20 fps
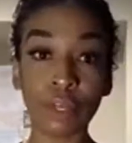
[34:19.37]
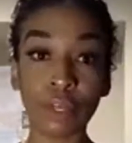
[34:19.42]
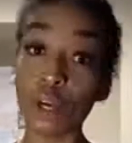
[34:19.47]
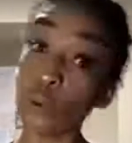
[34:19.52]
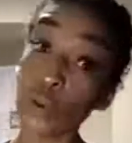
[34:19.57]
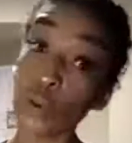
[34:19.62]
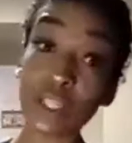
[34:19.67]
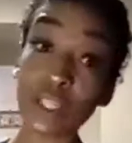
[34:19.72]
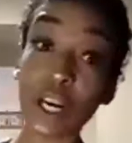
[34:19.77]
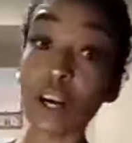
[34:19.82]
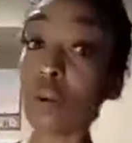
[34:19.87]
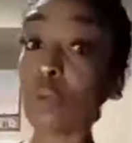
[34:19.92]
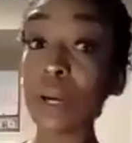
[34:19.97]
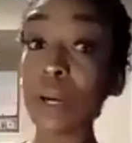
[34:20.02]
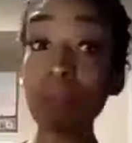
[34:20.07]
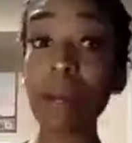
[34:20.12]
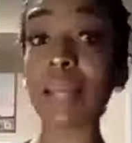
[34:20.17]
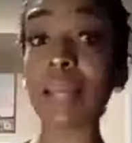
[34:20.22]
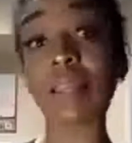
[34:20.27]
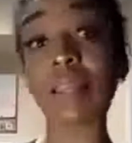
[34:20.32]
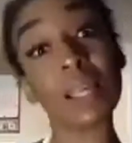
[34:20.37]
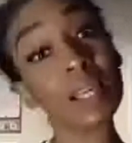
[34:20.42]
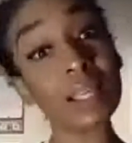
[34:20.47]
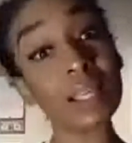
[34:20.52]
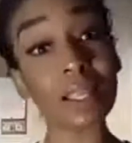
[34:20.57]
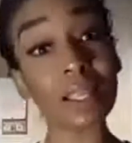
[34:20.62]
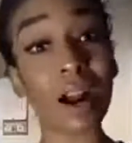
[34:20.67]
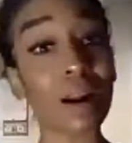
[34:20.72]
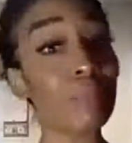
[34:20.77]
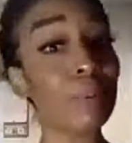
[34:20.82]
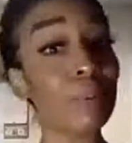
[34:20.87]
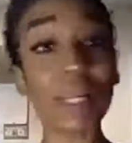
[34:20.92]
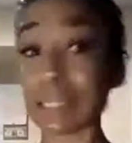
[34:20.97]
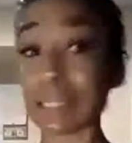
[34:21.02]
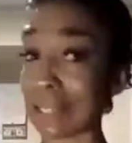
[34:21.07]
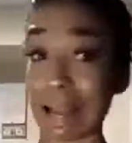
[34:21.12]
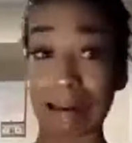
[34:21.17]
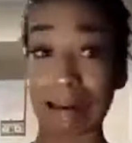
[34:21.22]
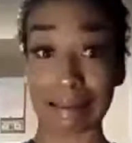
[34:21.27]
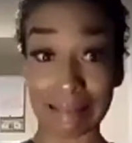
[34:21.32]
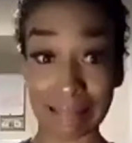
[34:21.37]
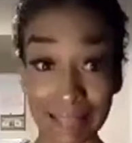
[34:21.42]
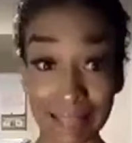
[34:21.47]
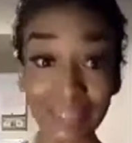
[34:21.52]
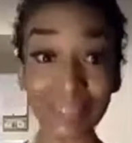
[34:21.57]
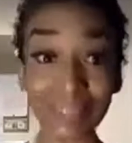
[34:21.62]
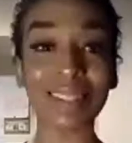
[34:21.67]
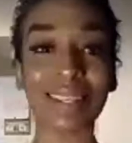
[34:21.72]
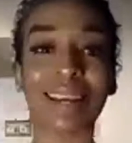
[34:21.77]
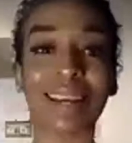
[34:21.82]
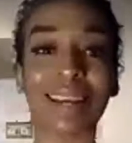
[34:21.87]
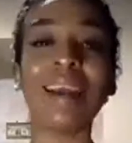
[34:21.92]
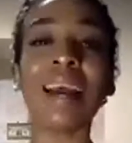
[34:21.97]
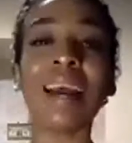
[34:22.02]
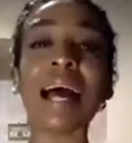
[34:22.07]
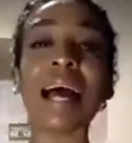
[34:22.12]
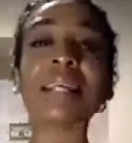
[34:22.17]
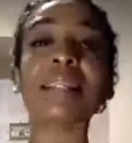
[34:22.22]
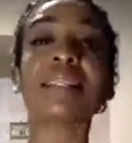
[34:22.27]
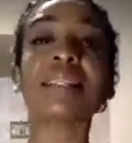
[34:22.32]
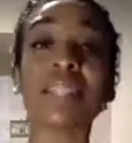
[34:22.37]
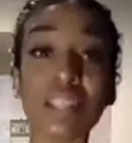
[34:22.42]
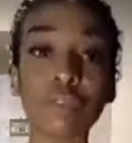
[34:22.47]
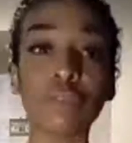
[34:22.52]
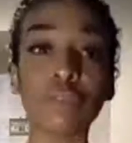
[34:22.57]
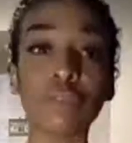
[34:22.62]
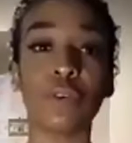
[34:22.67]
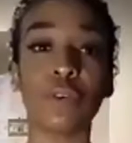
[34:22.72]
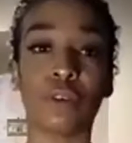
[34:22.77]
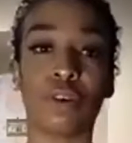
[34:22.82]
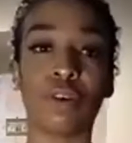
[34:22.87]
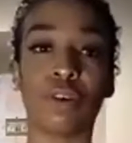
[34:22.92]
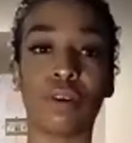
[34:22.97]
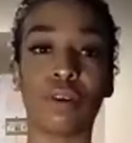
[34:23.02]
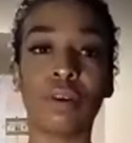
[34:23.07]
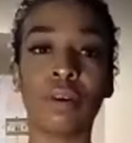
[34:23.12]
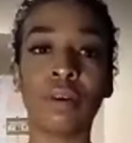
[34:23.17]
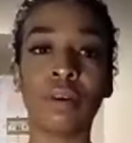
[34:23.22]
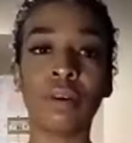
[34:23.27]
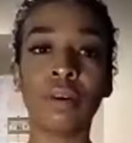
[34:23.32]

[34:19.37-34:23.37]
We don't. We may think it's hard, but it's not nearly as difficult